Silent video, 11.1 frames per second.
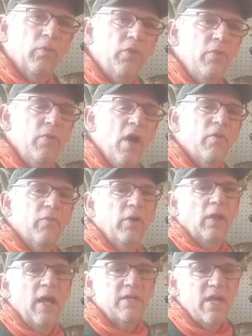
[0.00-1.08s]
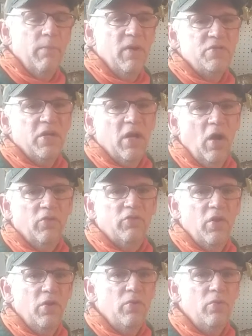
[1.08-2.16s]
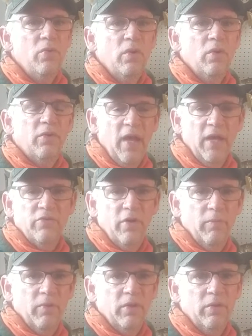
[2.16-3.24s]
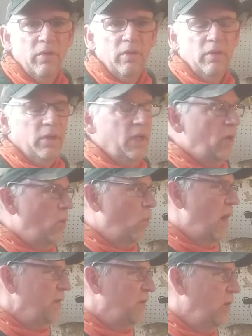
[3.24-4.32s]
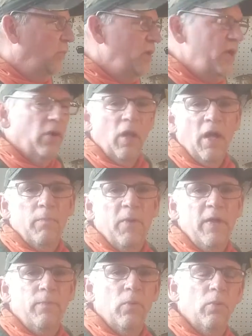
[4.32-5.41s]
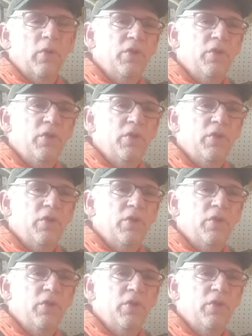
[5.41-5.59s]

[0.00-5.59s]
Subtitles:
do not realize how much it costs to do taxidermy. A white-tailed deer, a lot of people, when